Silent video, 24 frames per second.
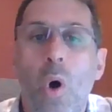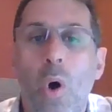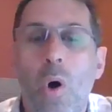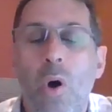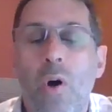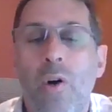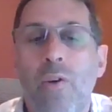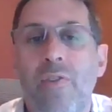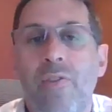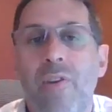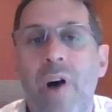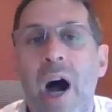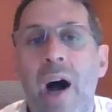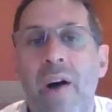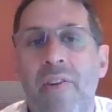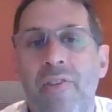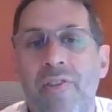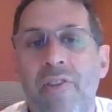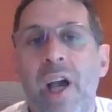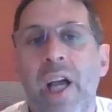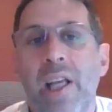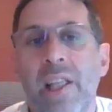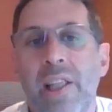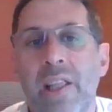of
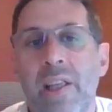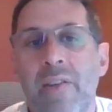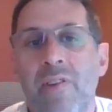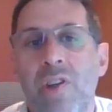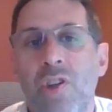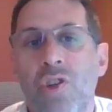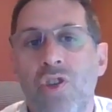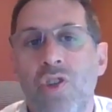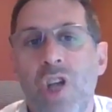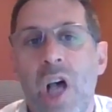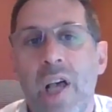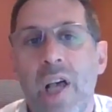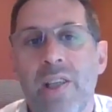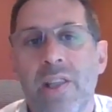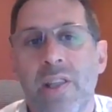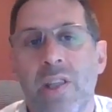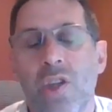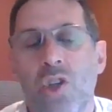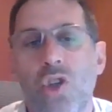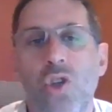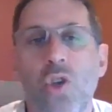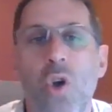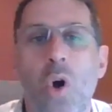affective injustice.